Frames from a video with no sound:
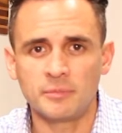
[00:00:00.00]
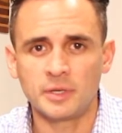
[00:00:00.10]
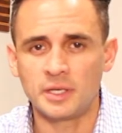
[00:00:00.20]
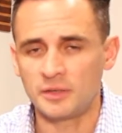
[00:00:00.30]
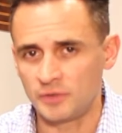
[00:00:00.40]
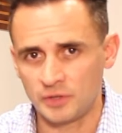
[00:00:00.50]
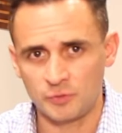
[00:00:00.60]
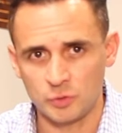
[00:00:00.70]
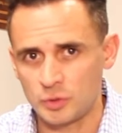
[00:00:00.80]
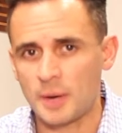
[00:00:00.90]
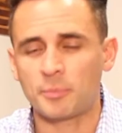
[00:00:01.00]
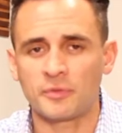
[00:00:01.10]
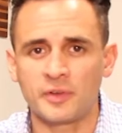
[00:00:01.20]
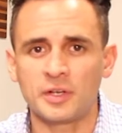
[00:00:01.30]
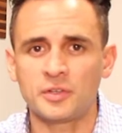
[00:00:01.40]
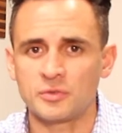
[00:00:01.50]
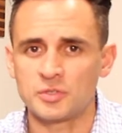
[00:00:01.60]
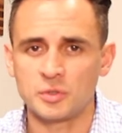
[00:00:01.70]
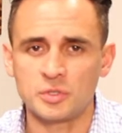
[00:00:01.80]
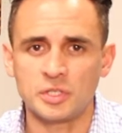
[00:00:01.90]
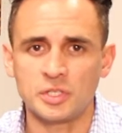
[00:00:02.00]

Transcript: even if you do not prevail, there's usually